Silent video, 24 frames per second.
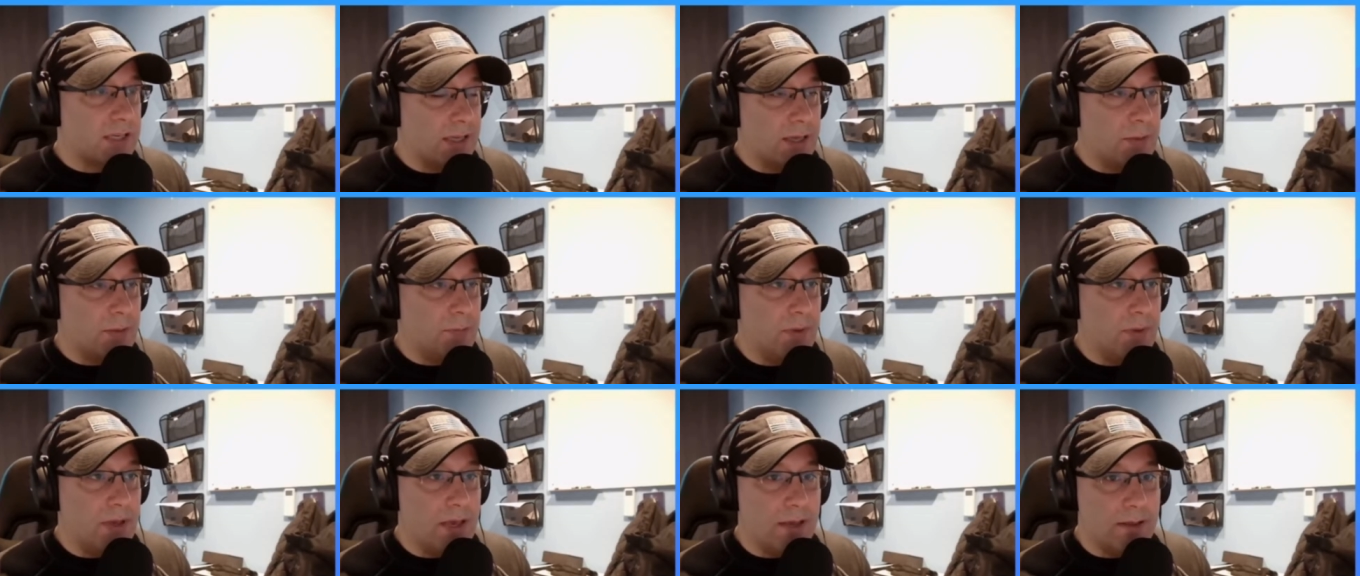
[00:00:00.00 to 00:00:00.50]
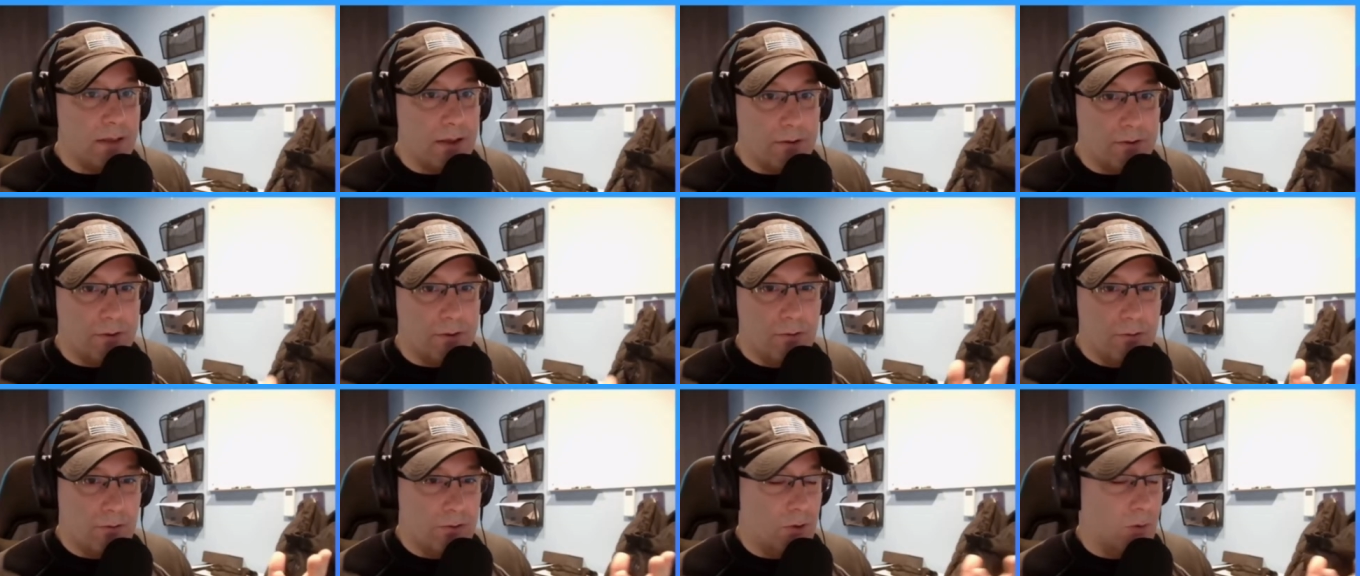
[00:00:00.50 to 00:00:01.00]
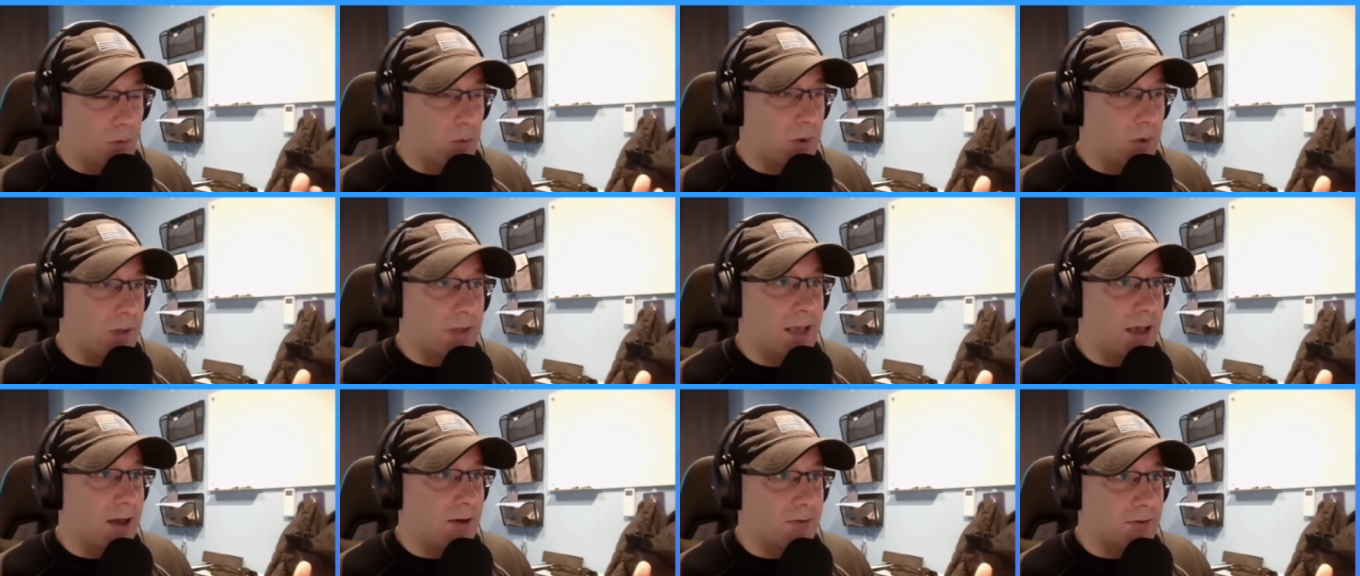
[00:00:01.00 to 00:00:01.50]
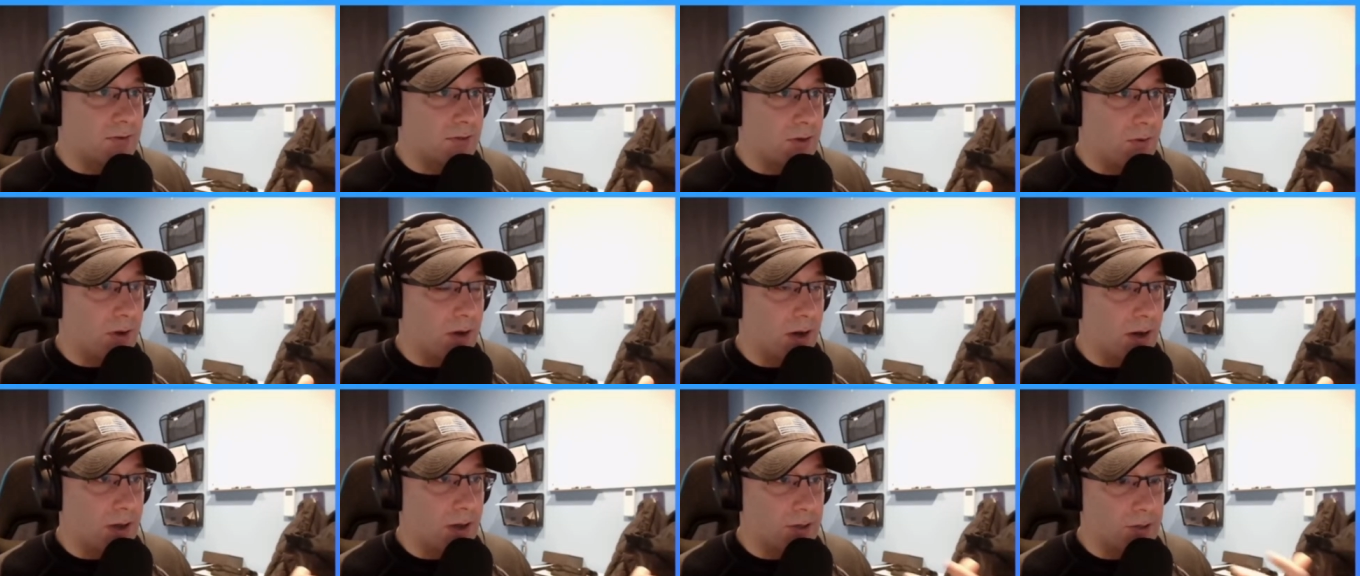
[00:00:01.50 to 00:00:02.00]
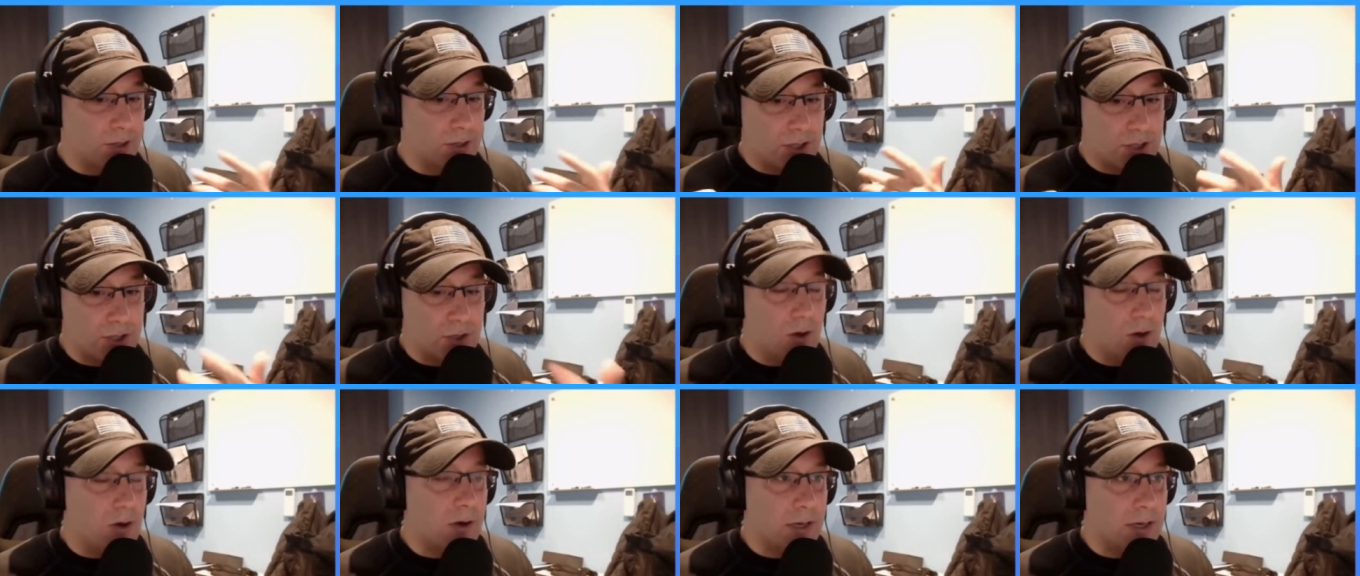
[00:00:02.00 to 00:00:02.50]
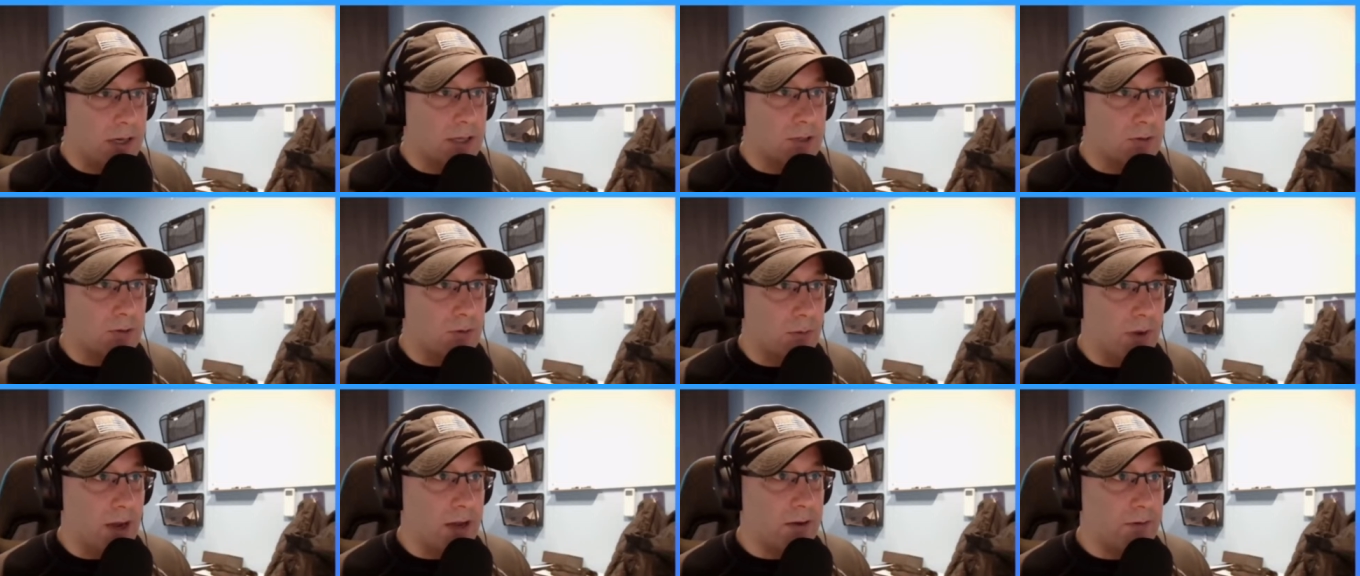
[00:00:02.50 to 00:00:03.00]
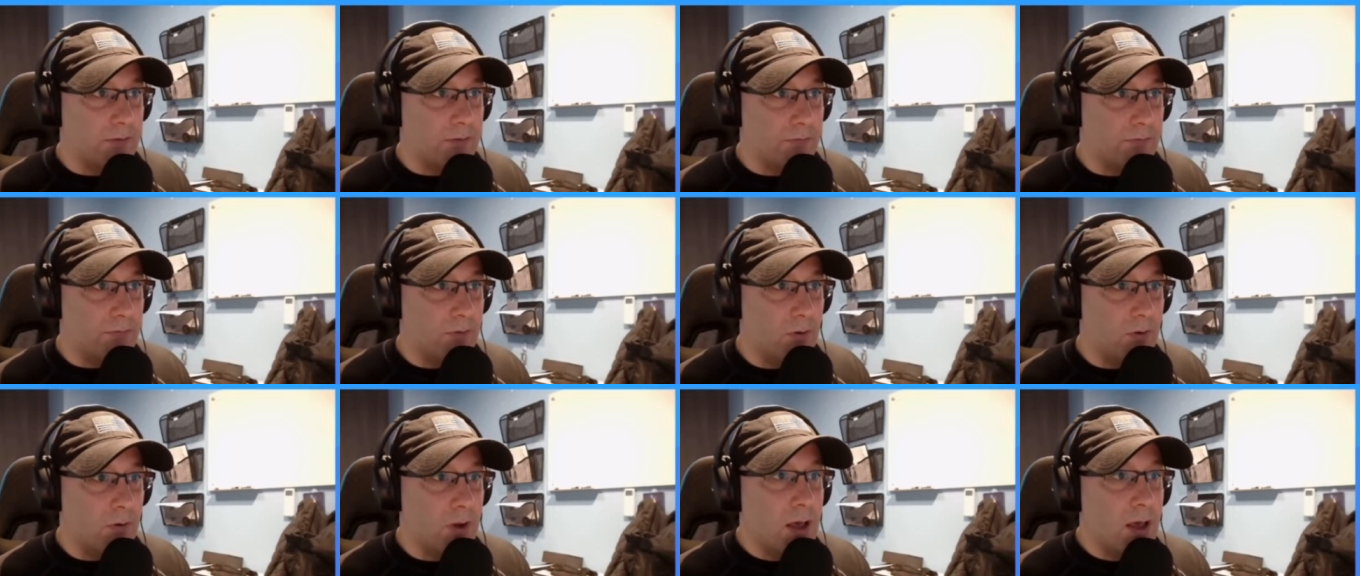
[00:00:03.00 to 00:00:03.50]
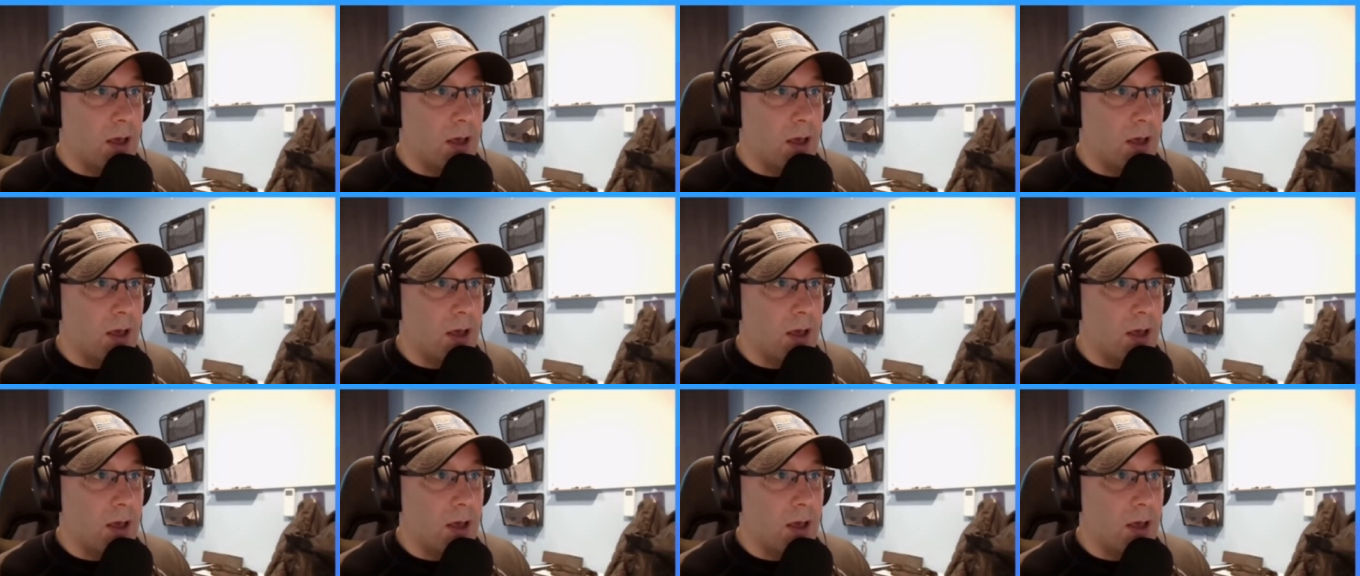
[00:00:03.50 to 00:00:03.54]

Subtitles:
being there, you don't know what the hell is going on, just talking into a microphone.